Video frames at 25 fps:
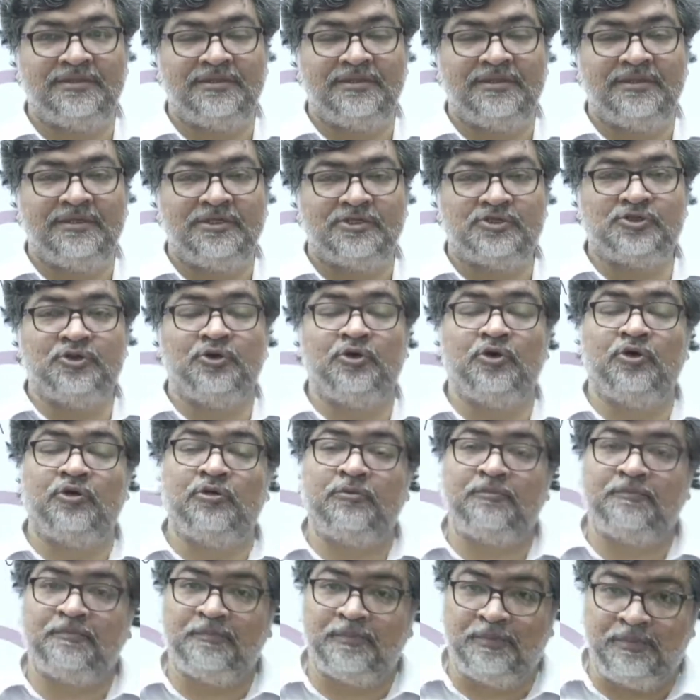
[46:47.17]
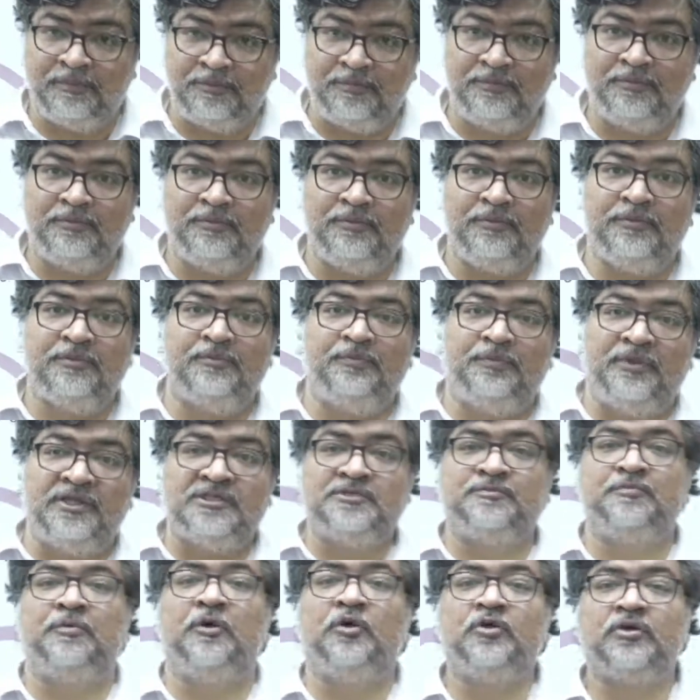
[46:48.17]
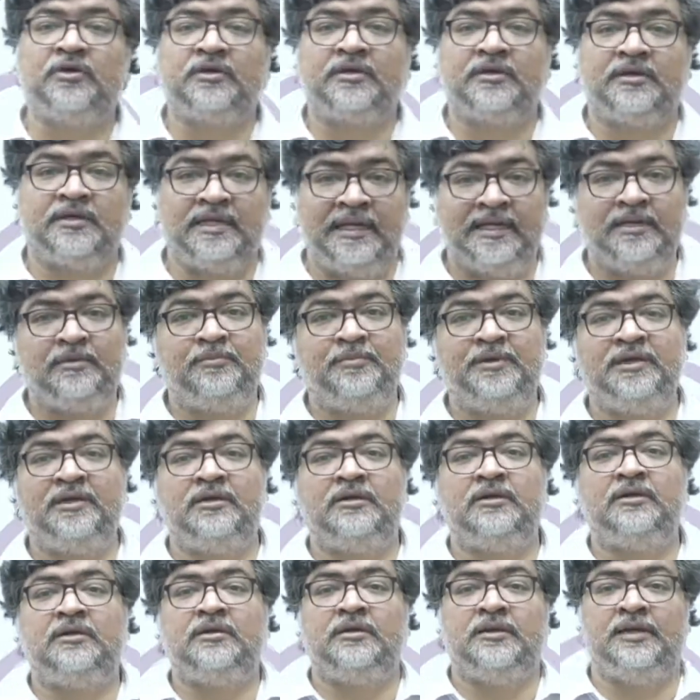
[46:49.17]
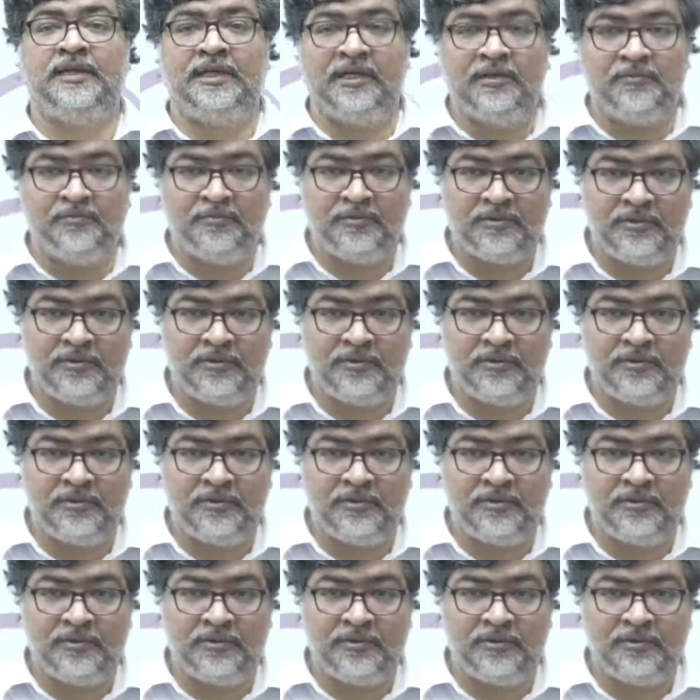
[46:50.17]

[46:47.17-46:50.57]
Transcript: So this book can be a help